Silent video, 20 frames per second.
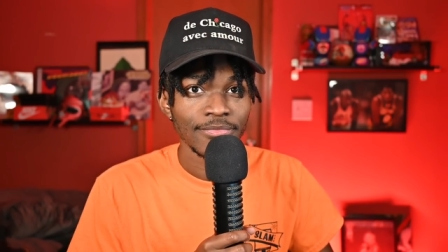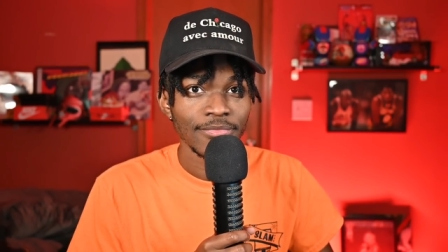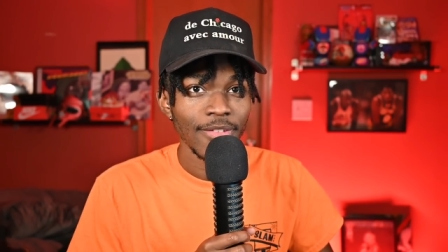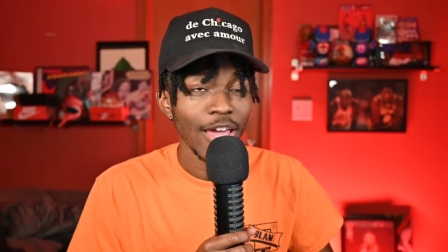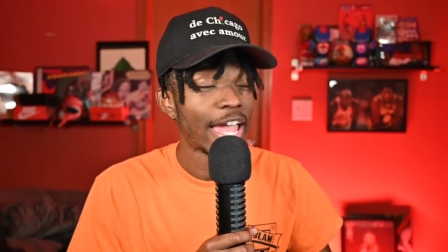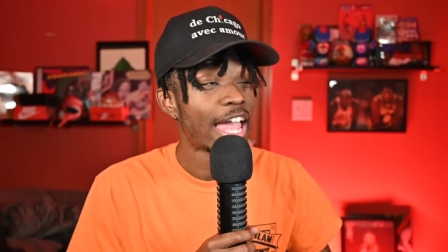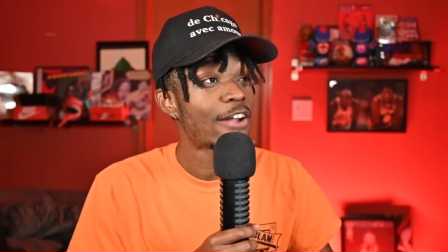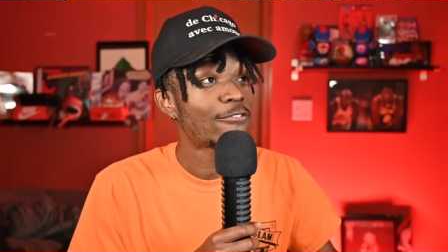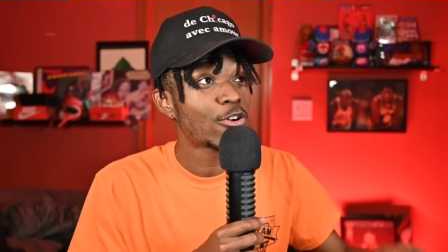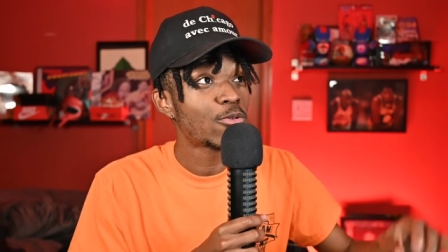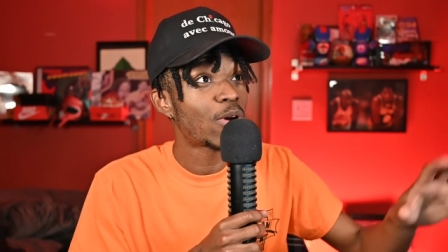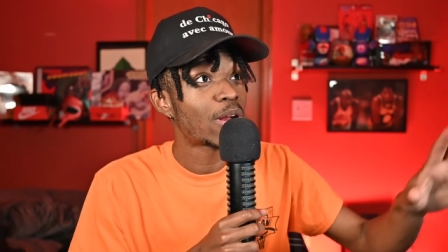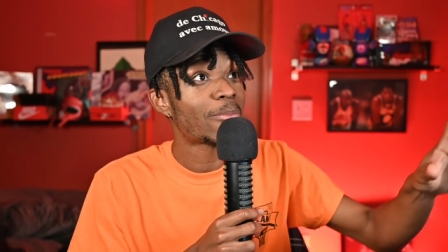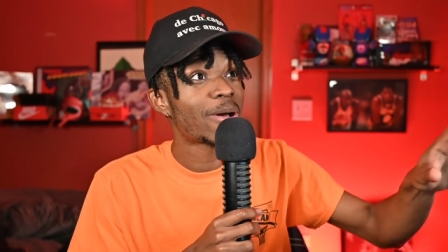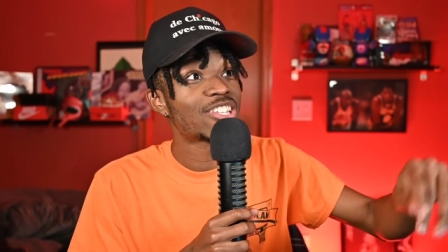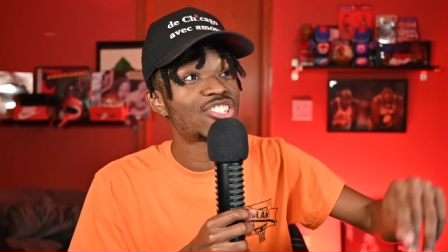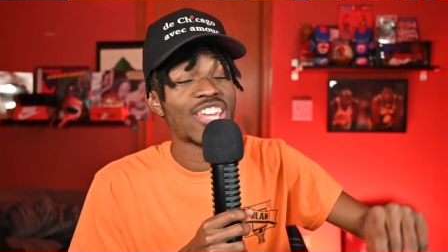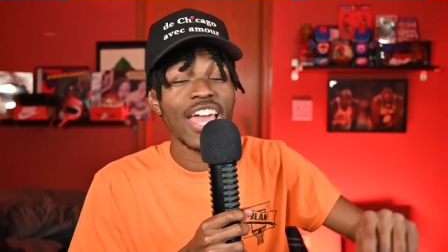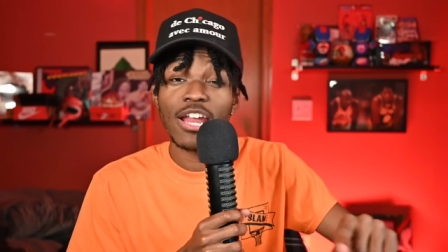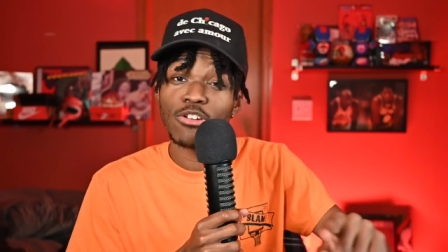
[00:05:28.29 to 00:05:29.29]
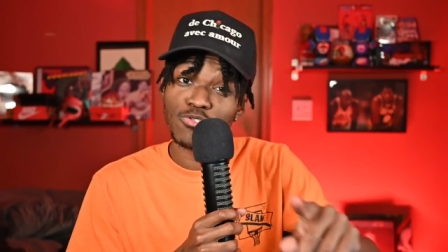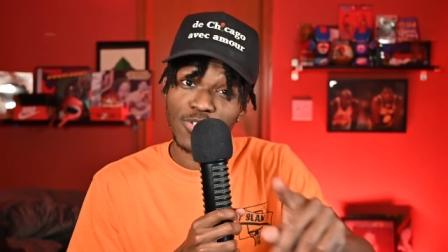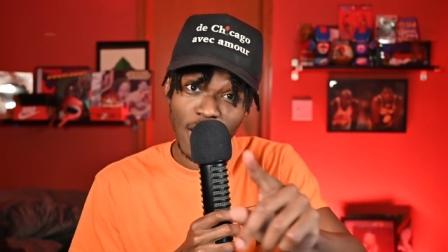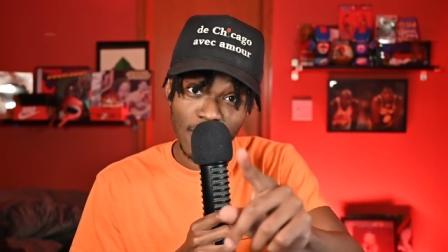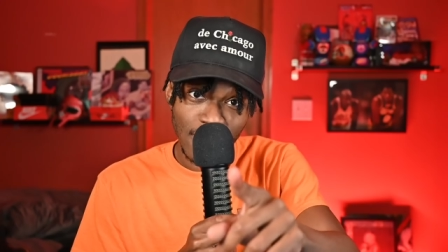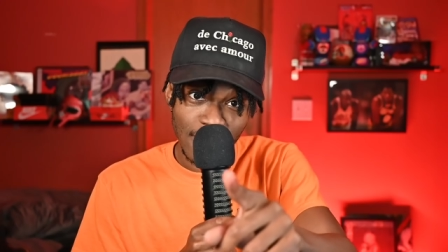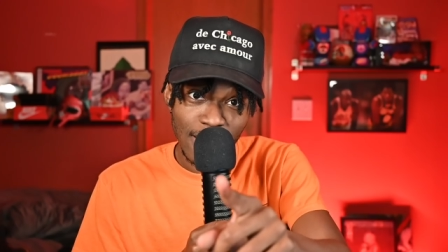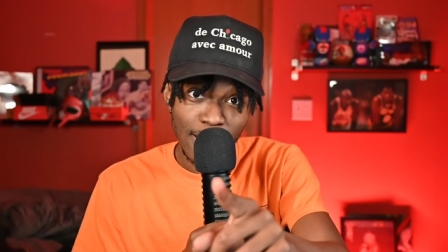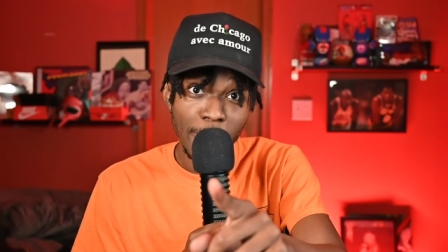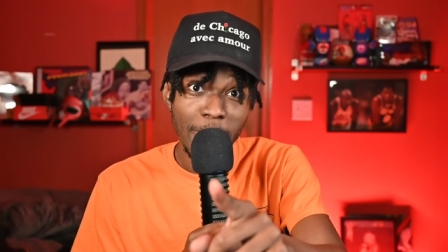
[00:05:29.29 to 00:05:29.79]
Every one of my channels,
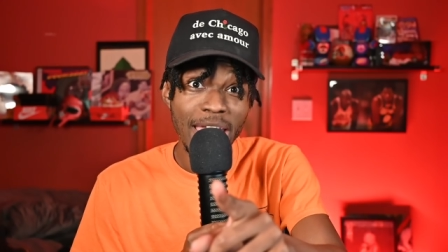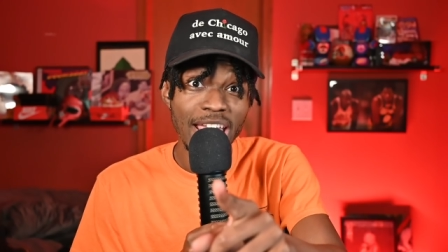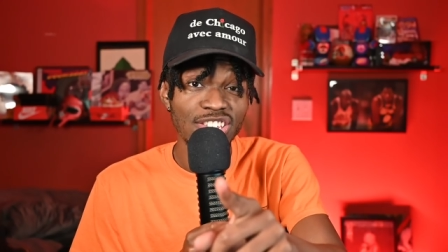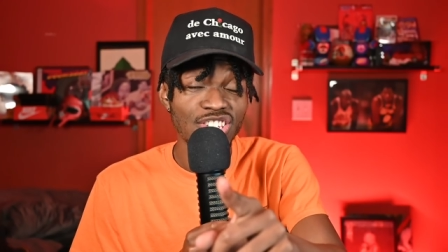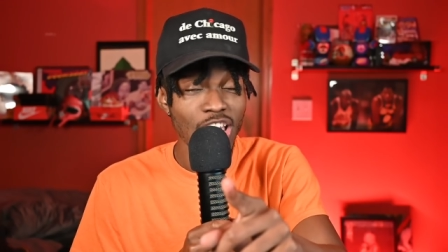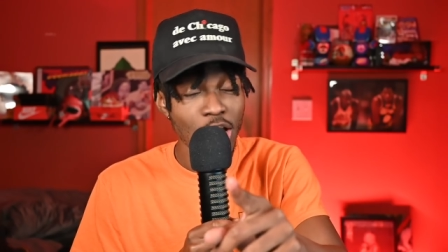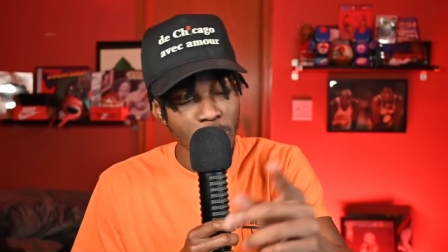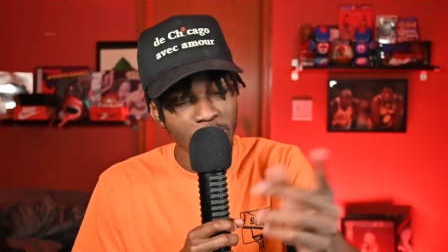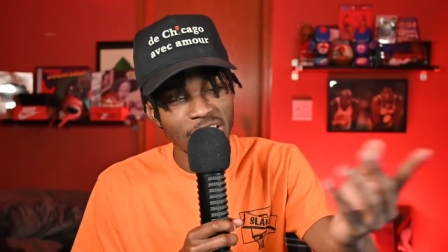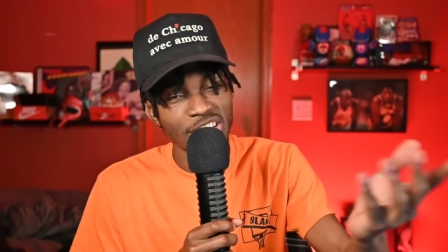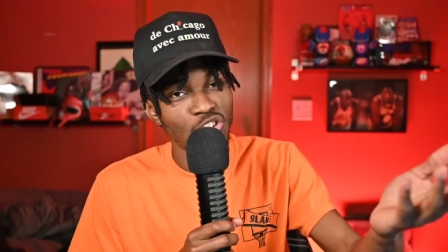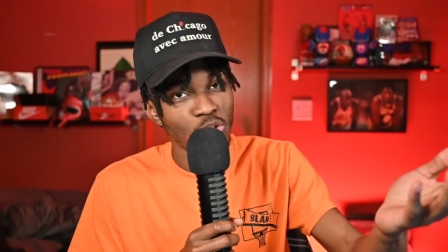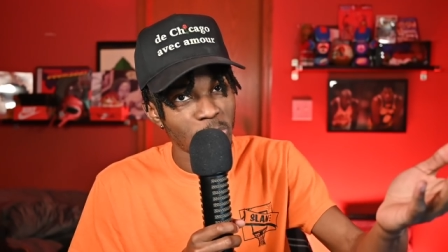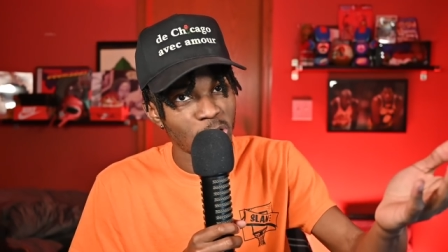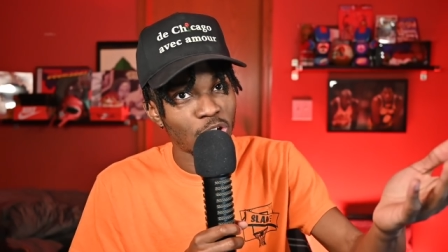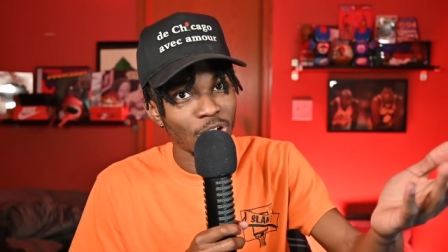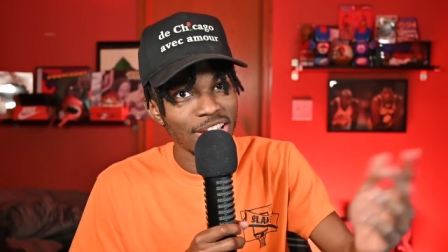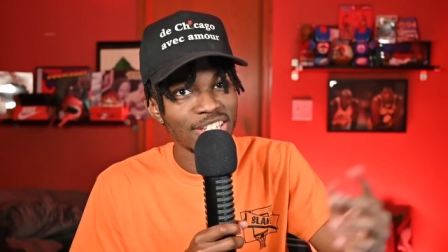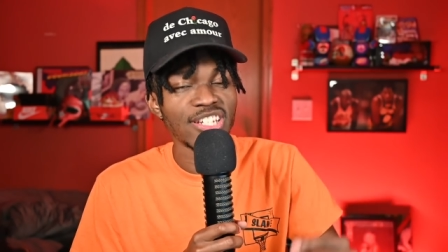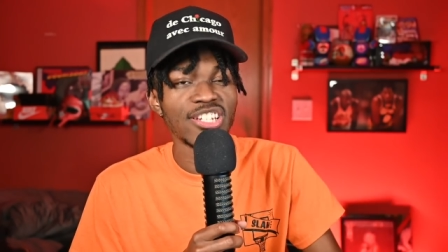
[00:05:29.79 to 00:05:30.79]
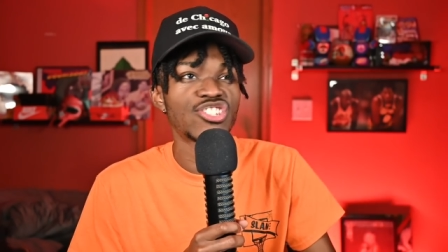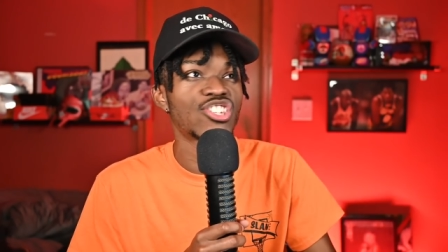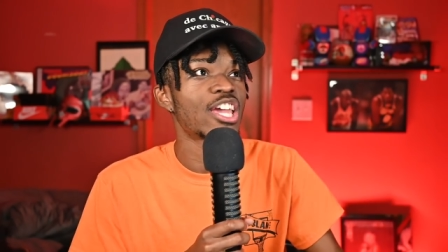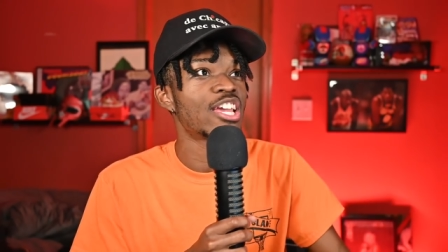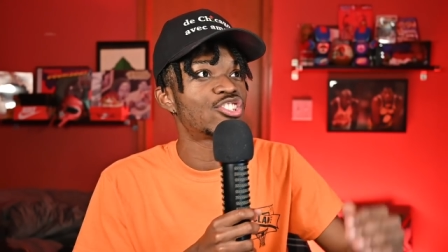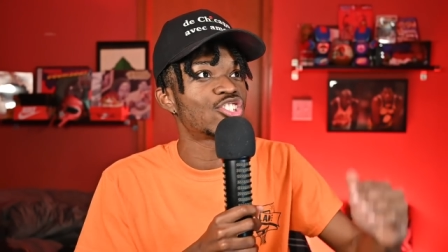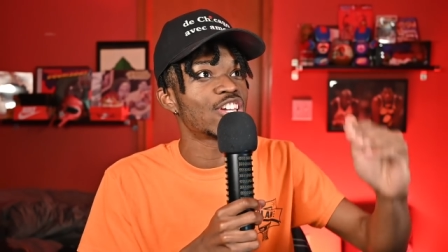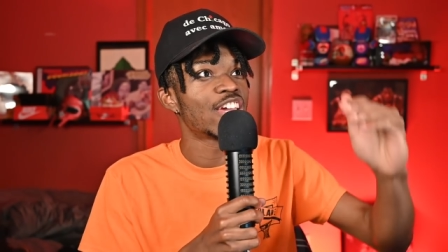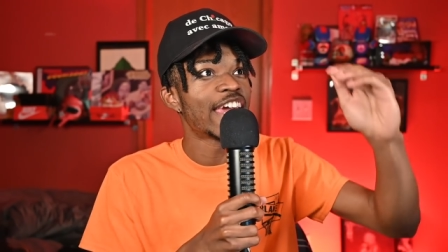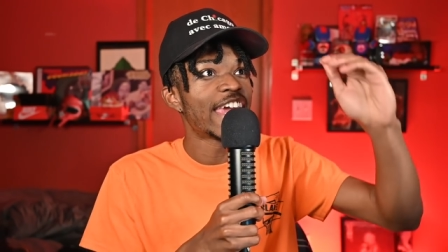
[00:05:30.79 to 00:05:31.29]
other than the main channel, because it'd be crazy to
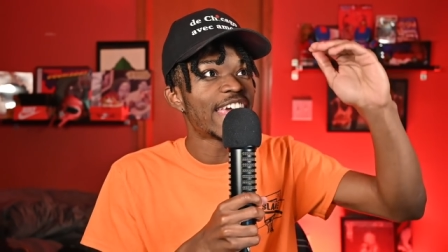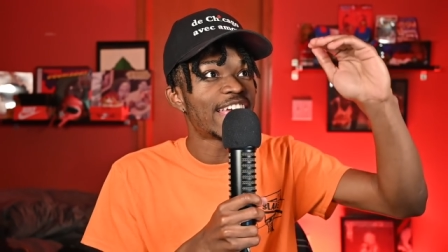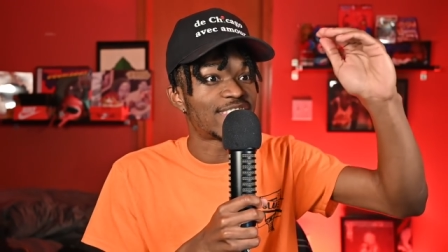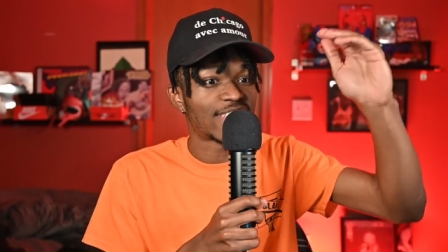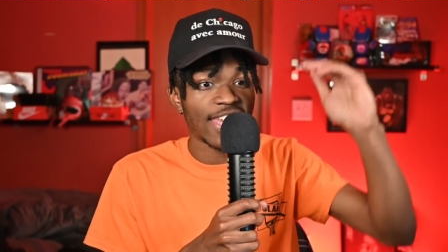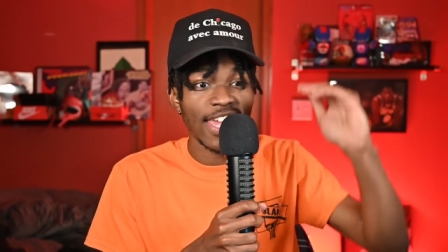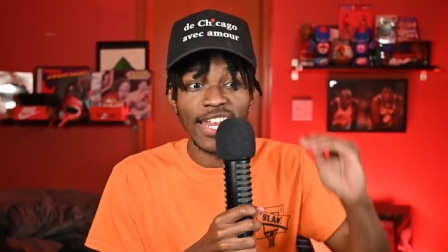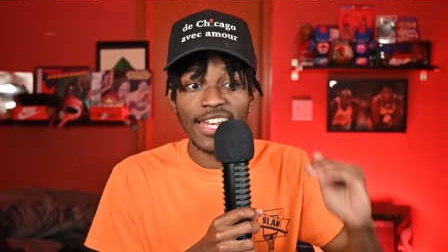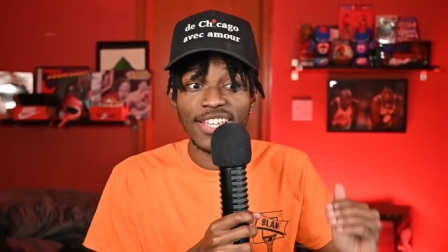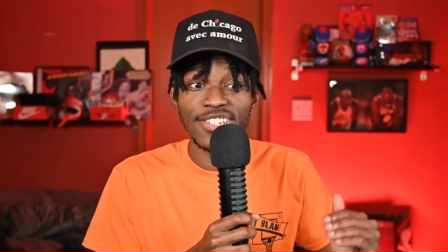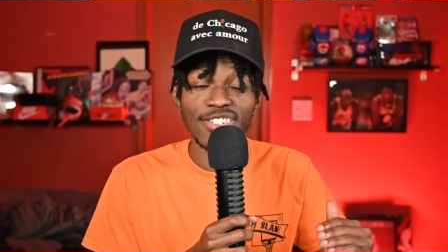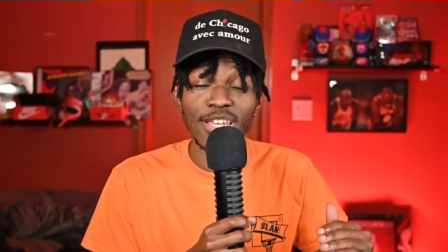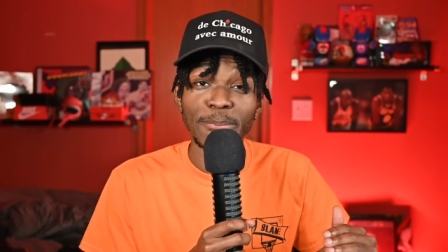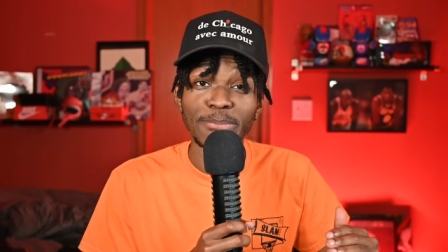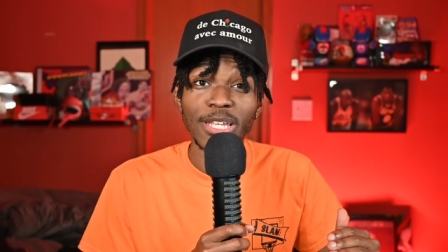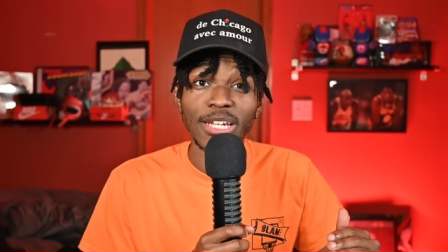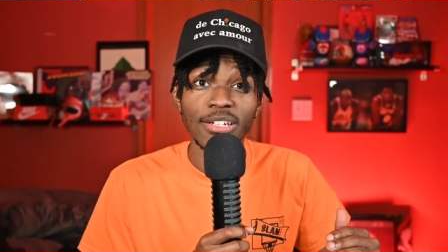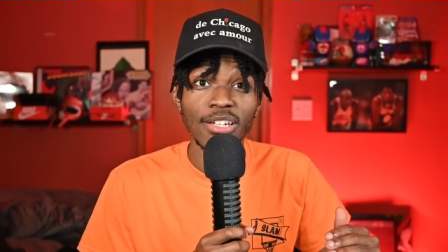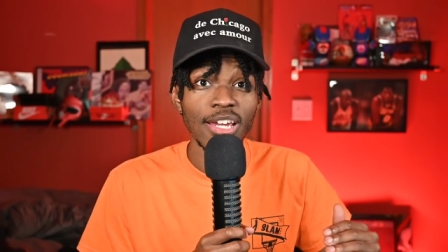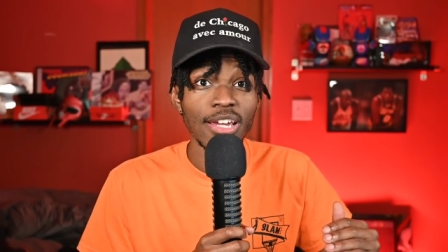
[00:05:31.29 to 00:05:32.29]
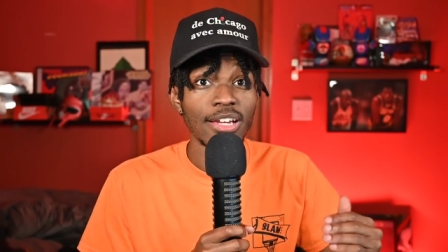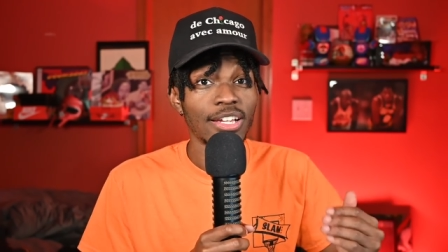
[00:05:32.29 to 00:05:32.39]
change it, is Kenny something.